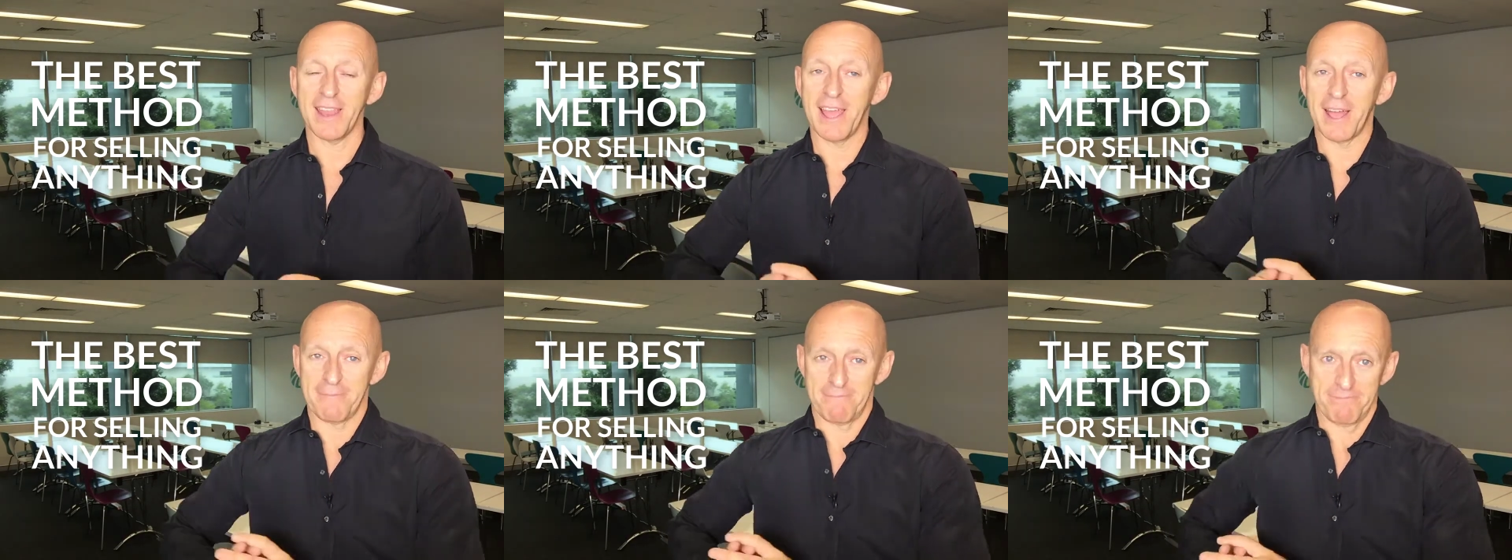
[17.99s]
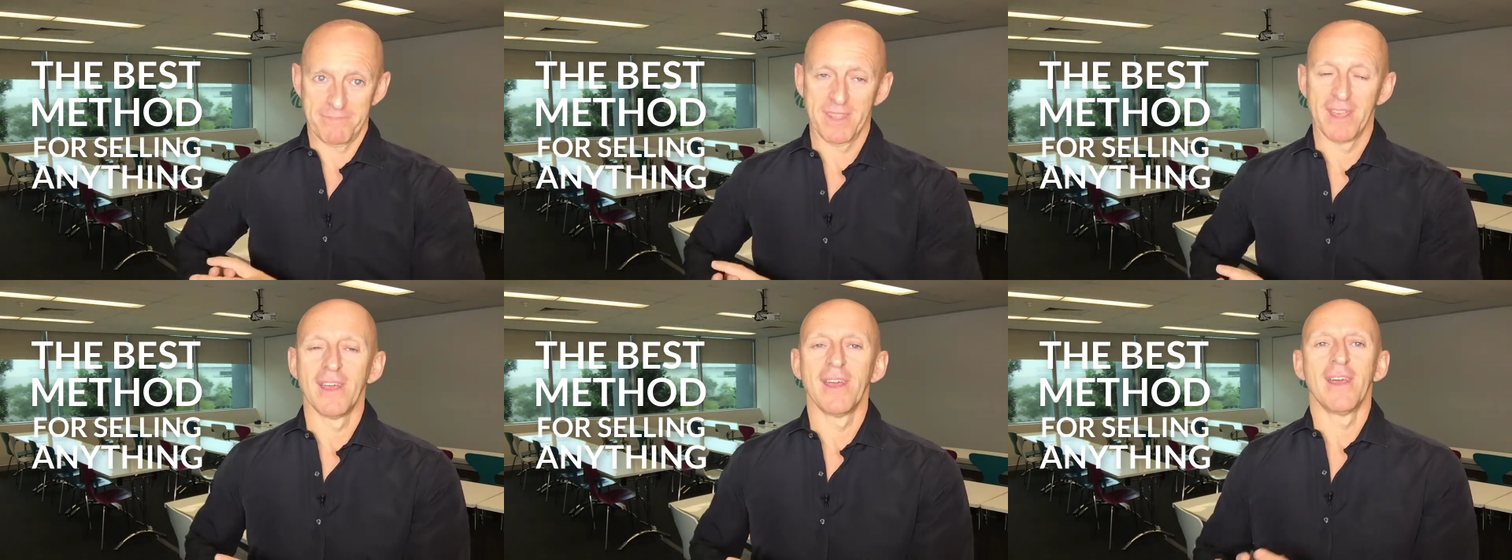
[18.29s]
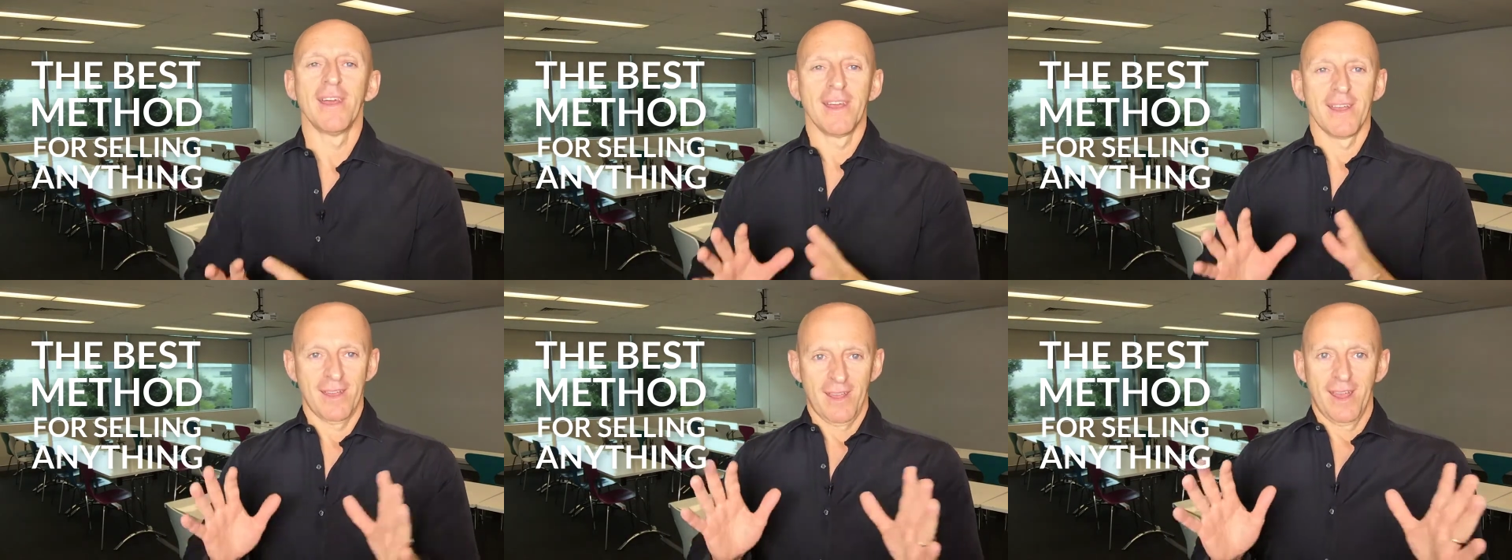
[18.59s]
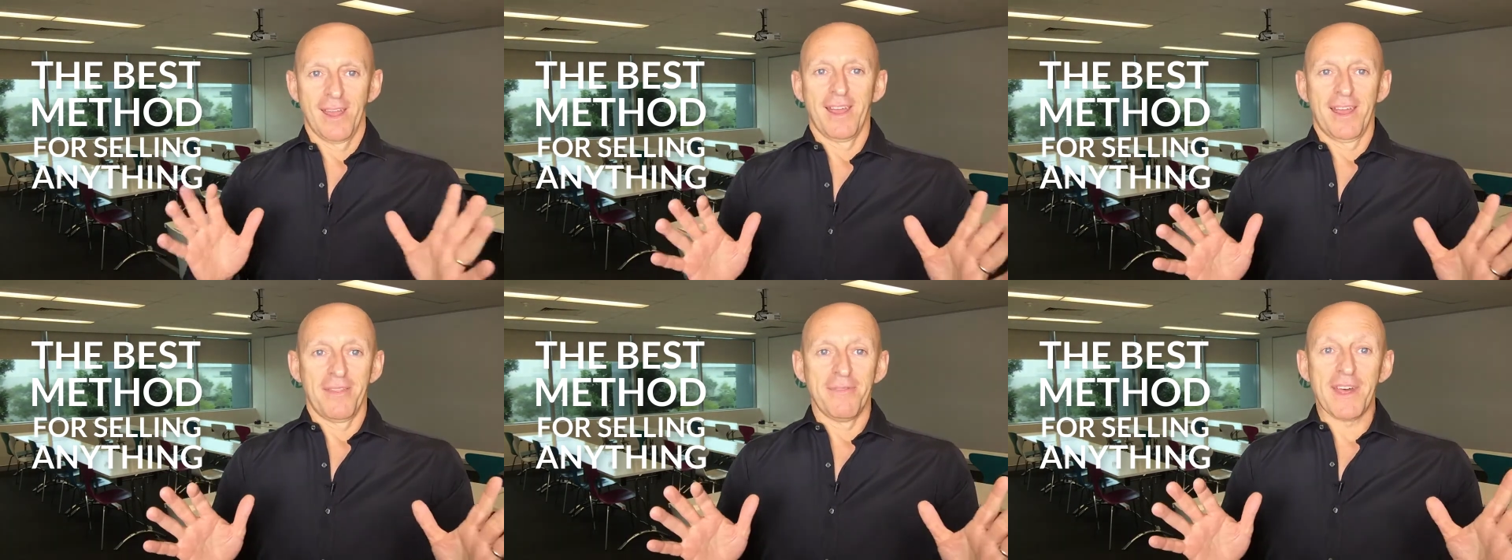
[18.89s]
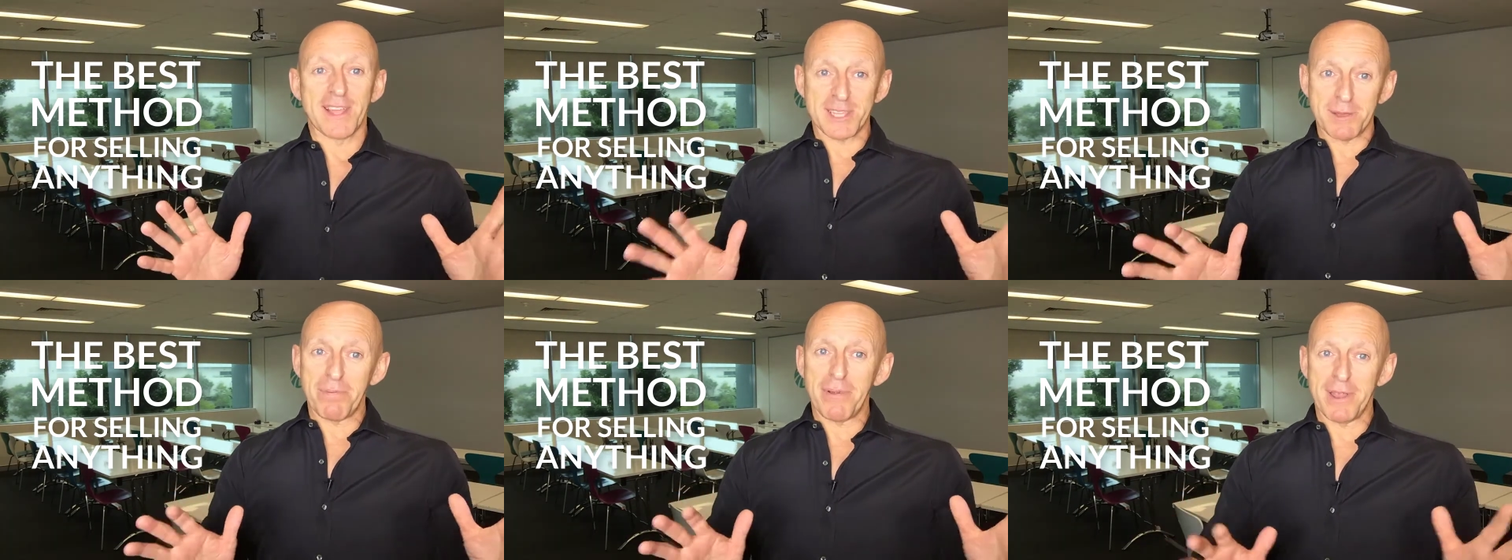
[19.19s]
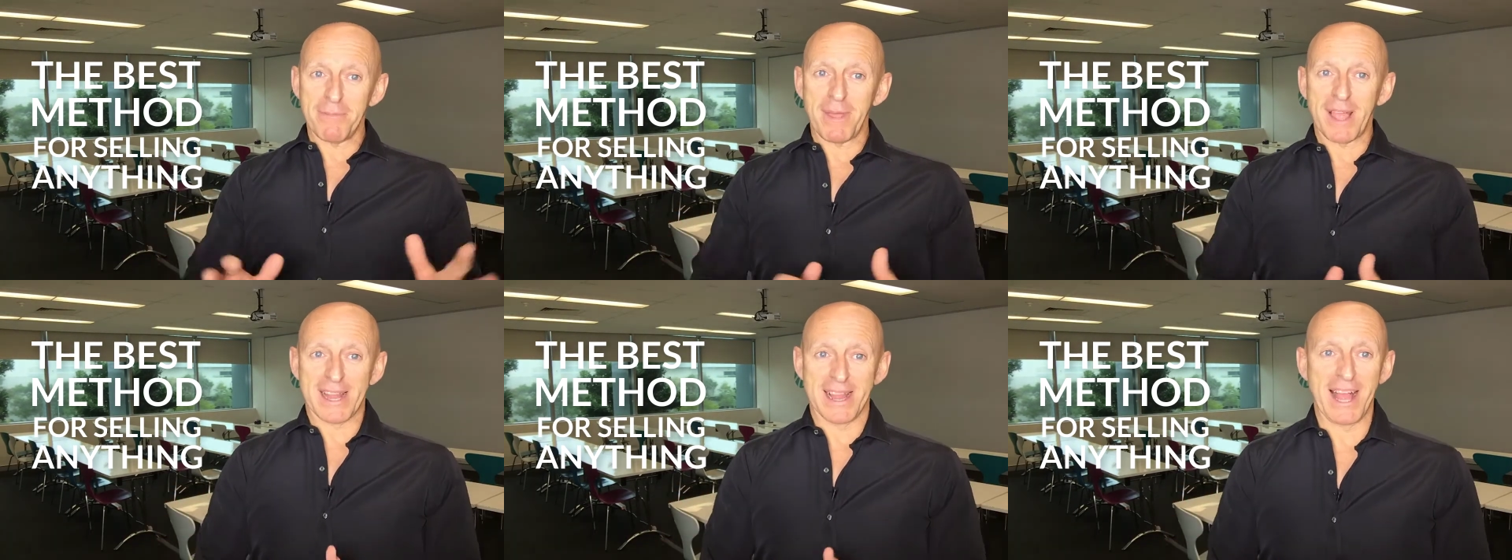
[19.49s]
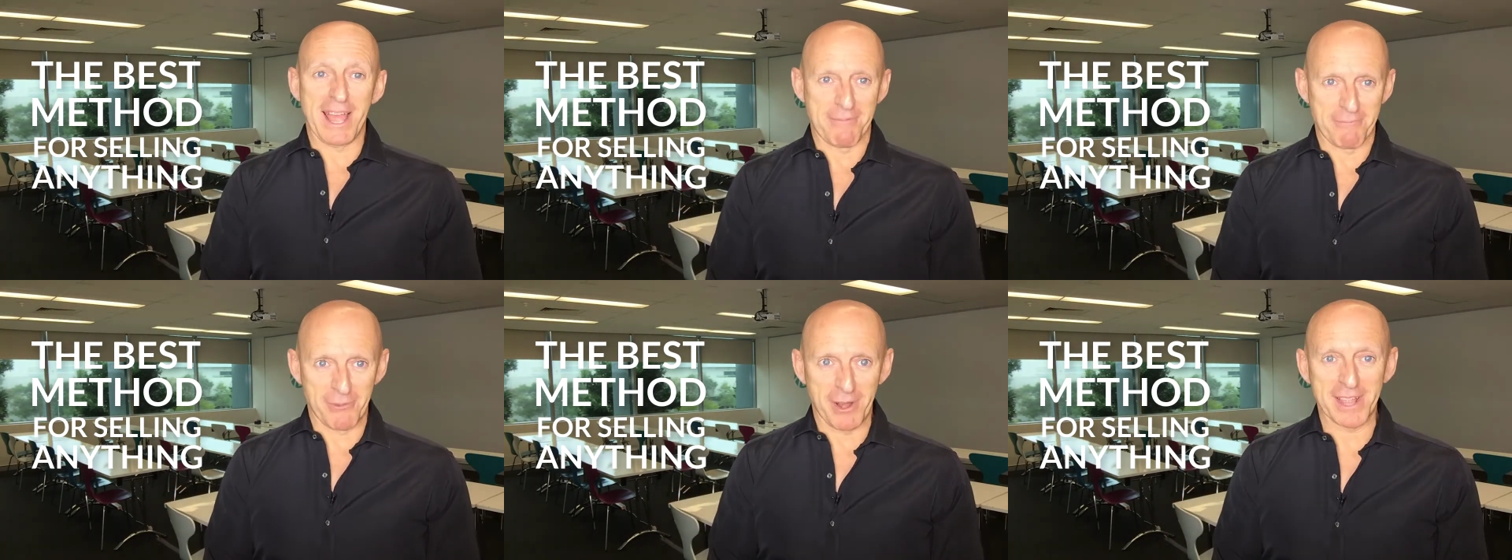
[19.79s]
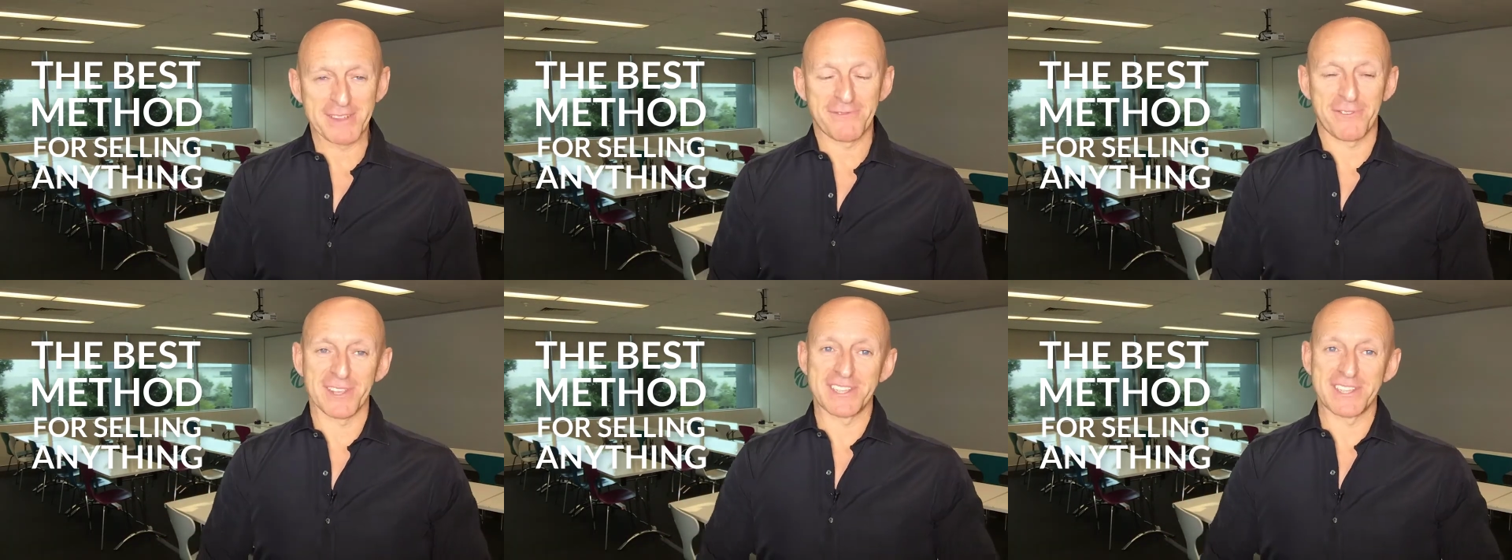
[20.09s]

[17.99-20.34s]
Now, that's a pretty big claim, right,